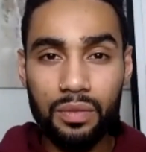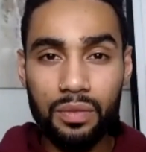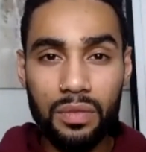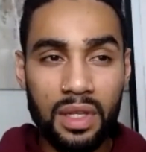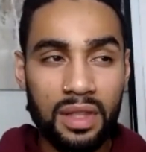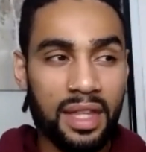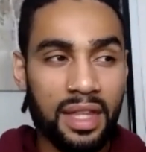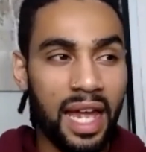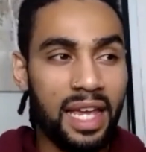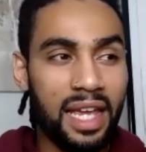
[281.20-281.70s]

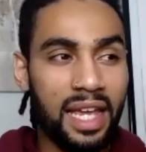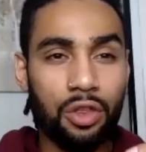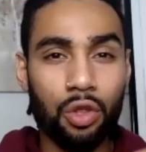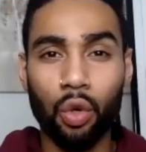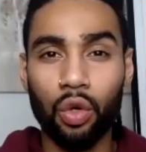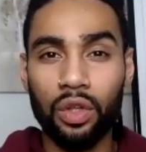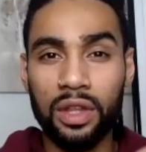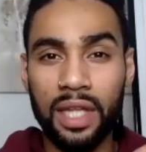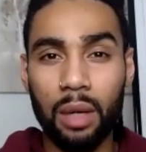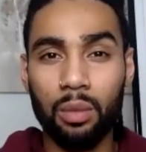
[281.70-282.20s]
They
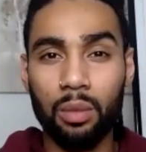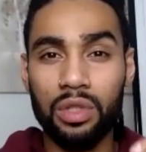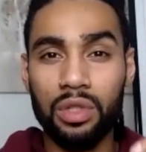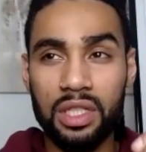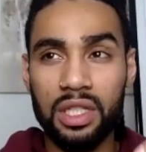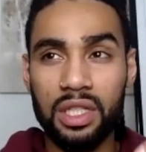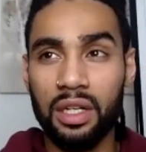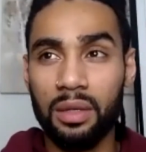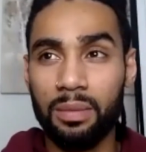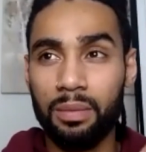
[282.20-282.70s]
thought that was
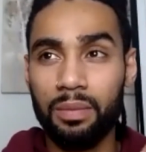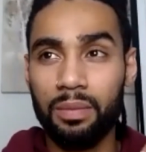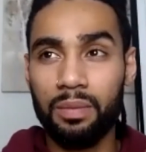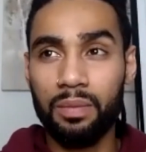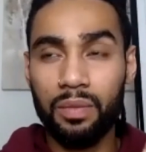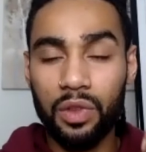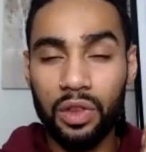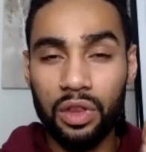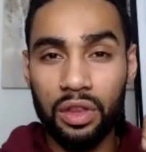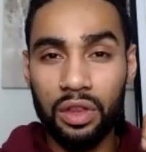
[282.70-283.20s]
the
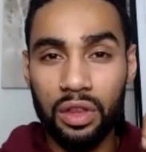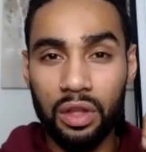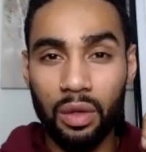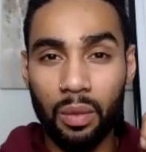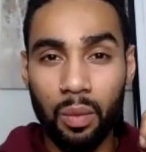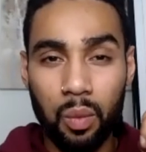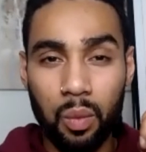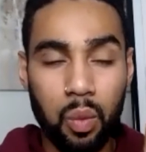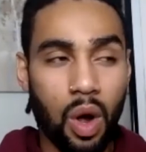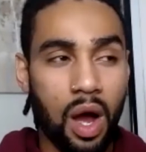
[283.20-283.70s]

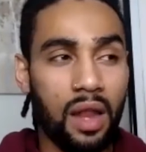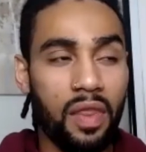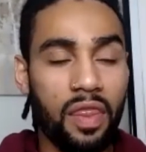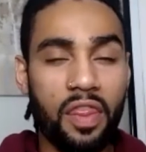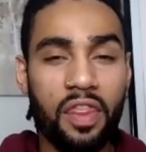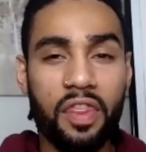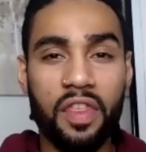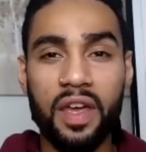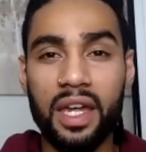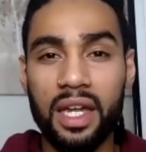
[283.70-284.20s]
one
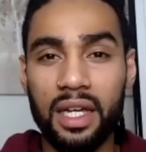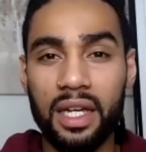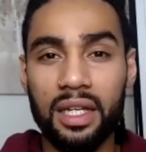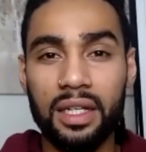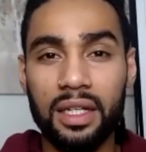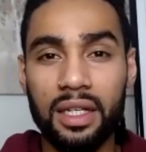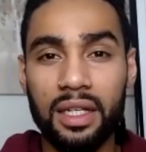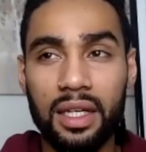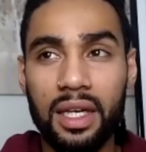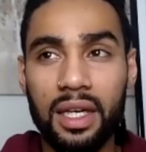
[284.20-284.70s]
thing
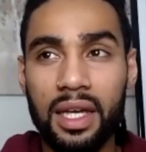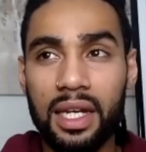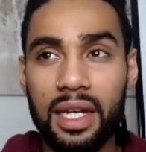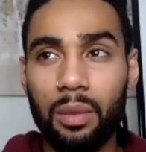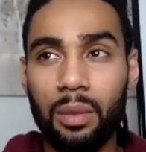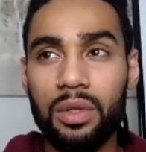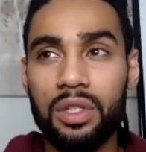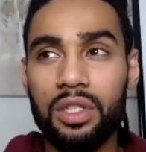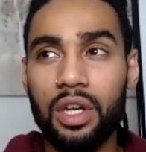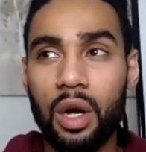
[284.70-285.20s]
that
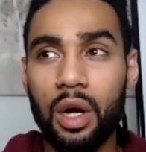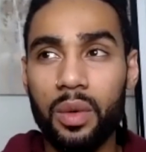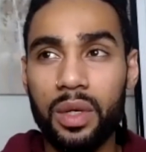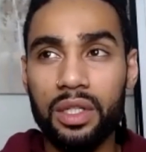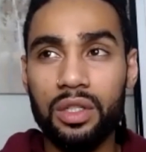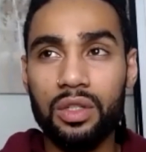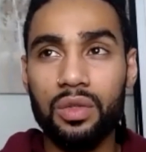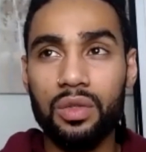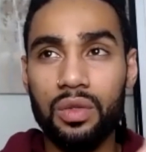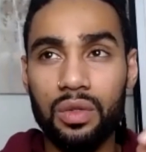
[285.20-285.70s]
was going
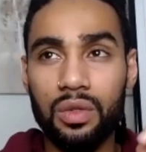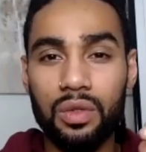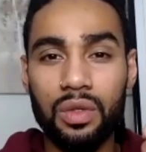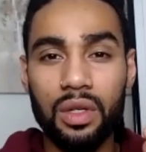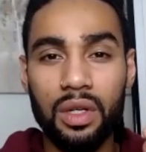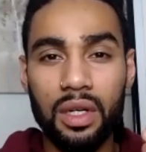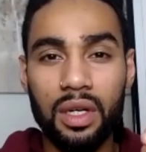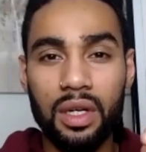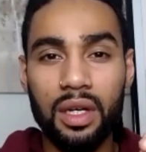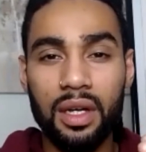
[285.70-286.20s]
to
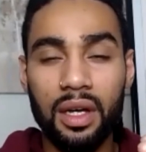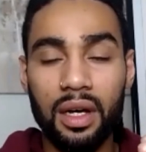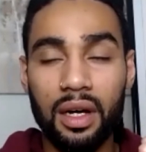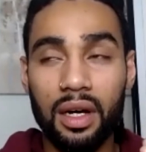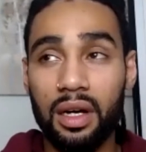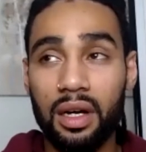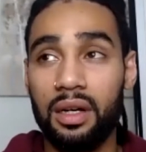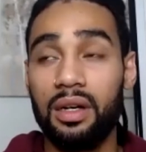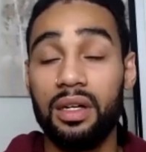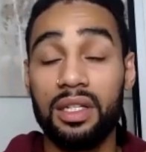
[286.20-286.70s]

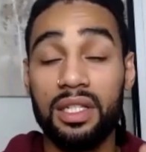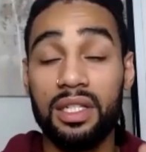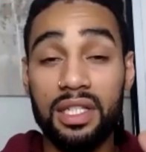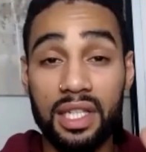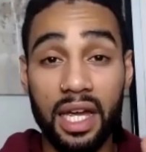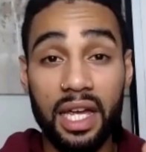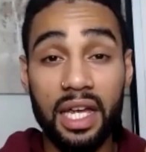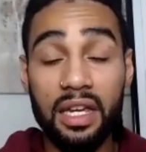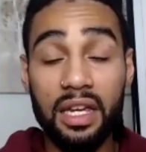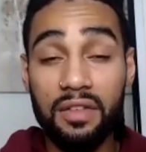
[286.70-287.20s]

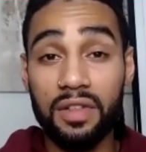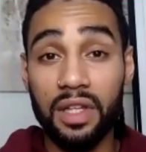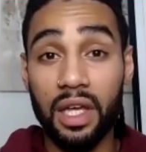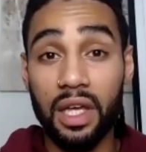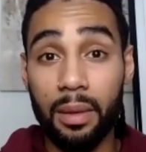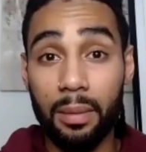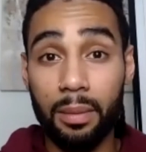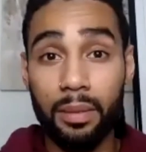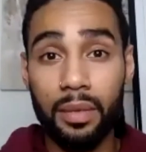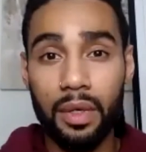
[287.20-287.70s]
save
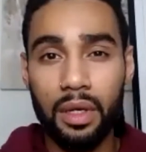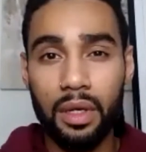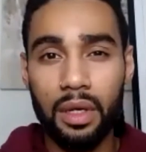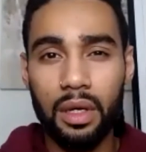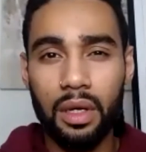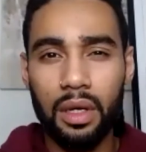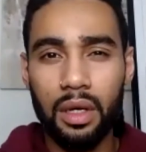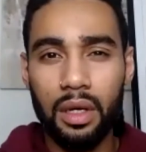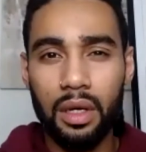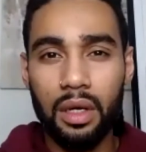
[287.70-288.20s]
them,
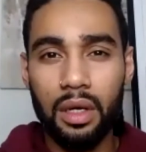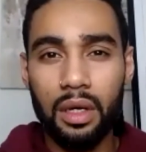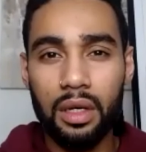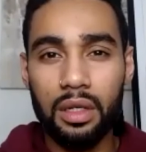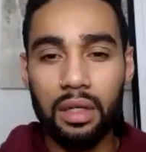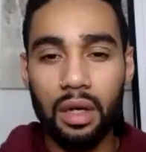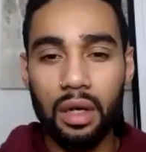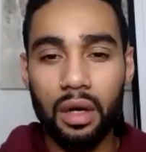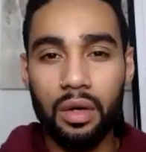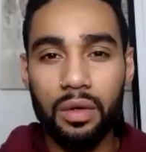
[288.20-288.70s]
you
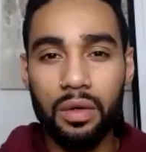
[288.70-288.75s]
know.